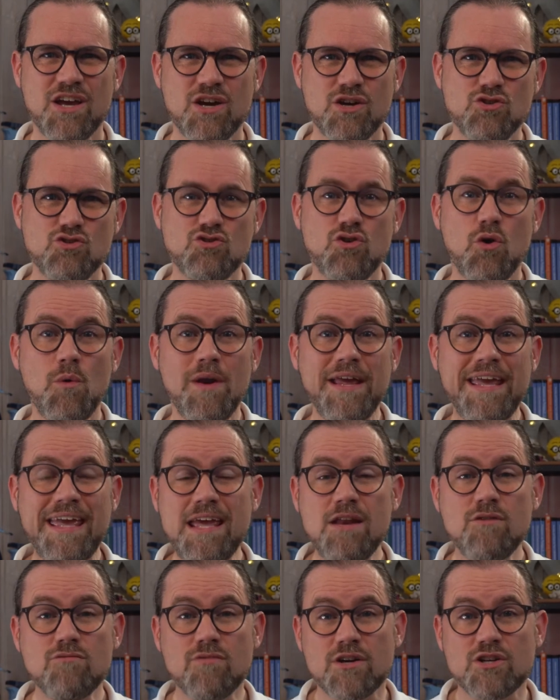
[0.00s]
Controlling
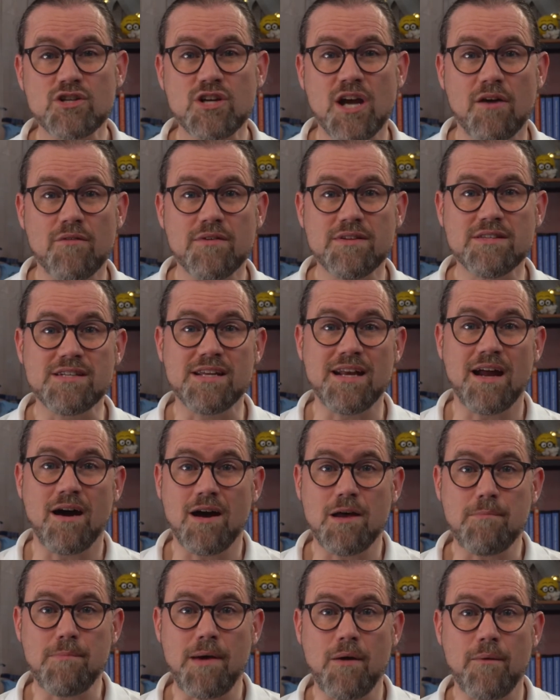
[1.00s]
inrush currents in
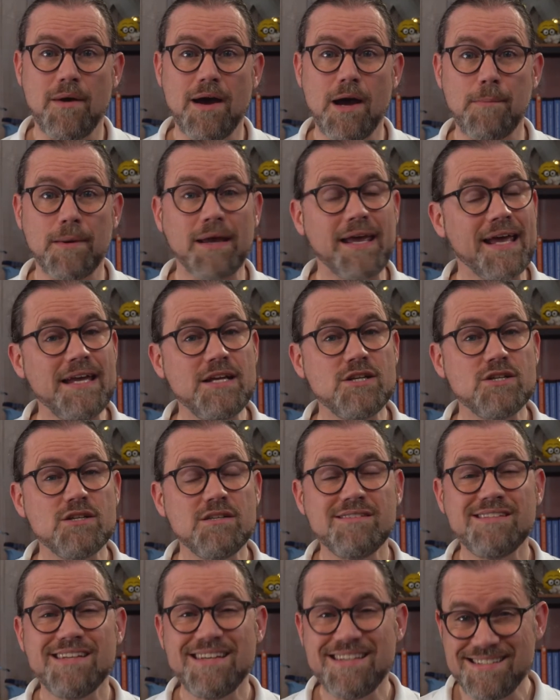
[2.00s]
high power
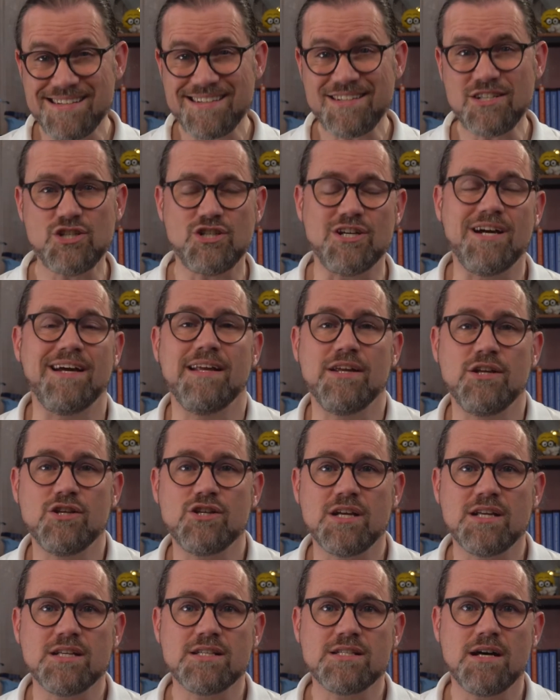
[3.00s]
applications is a
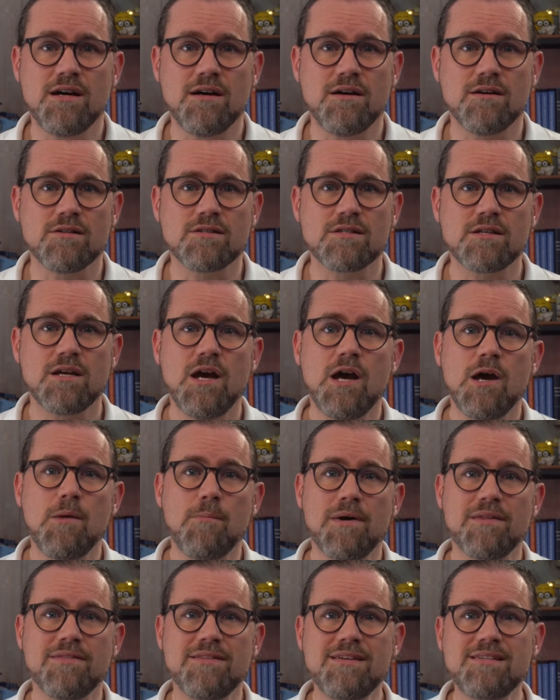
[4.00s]
challenging task,
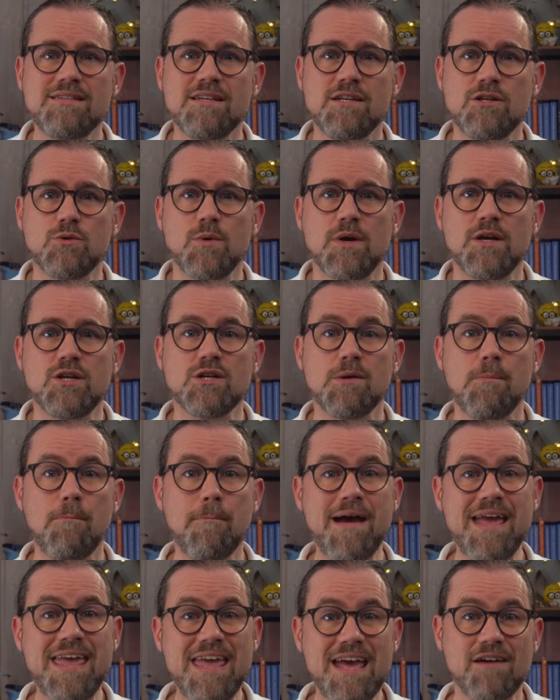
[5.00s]
but this situation
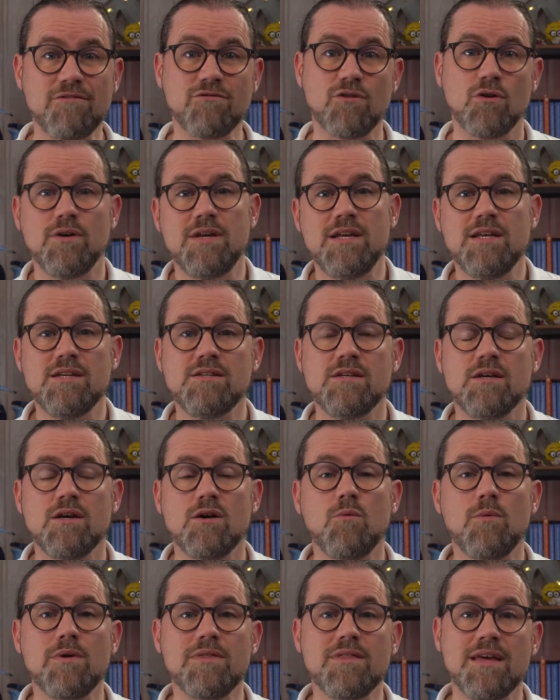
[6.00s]
may have got easier
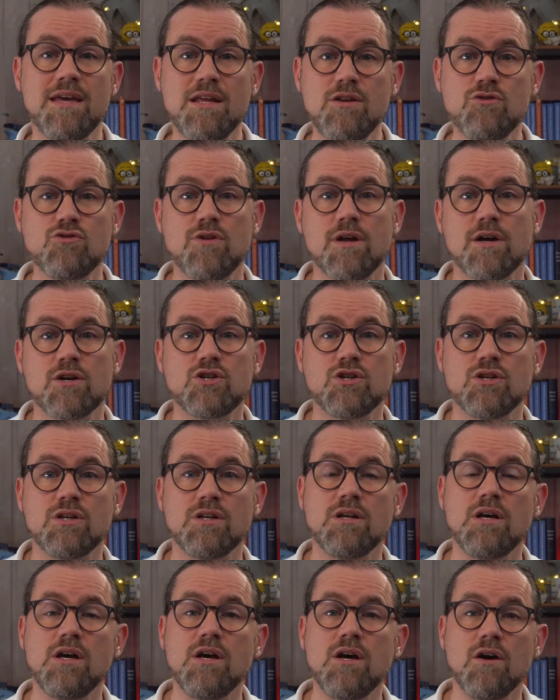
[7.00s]
with the
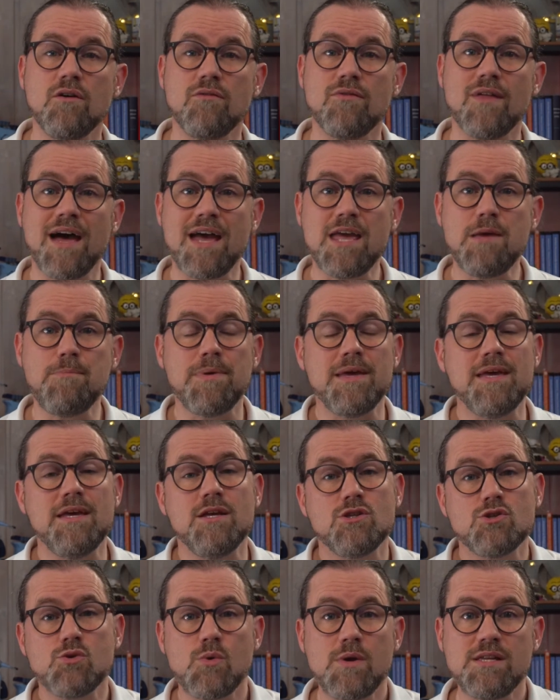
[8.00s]
introduction of the
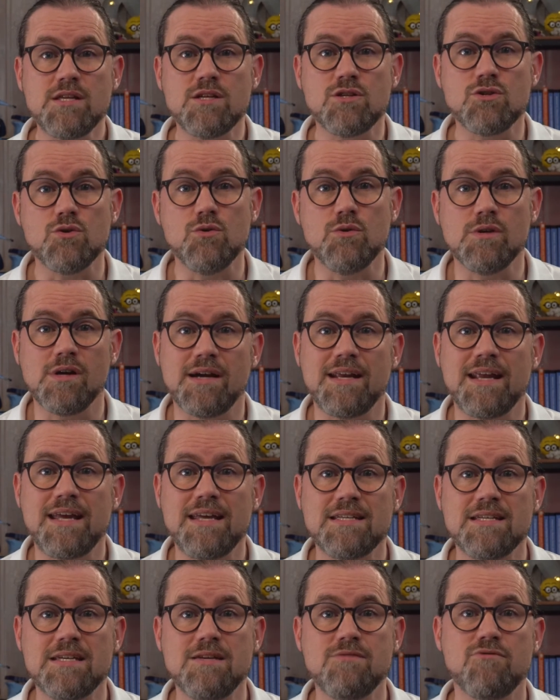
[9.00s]

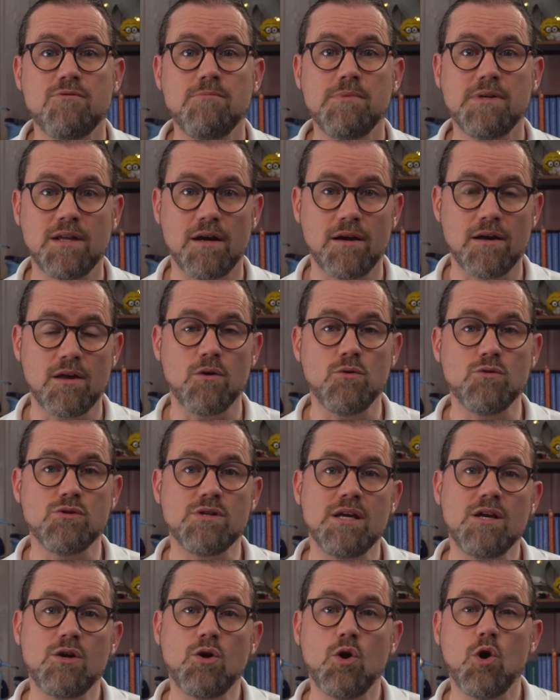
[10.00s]
AP22980 from Diodes
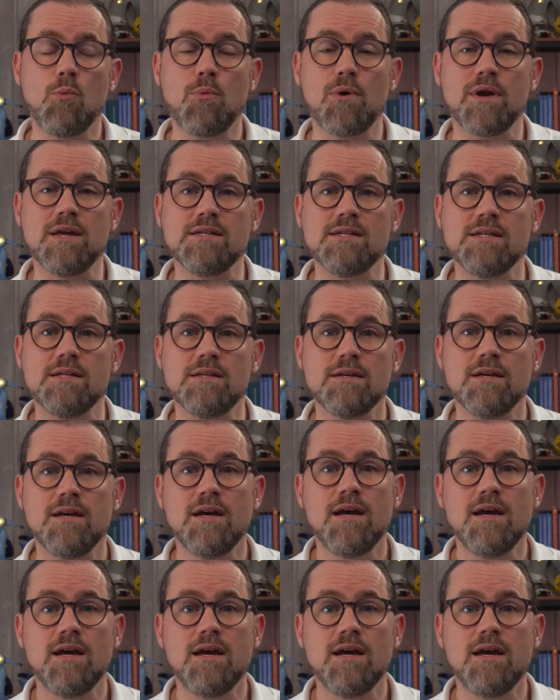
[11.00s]
Incorporated.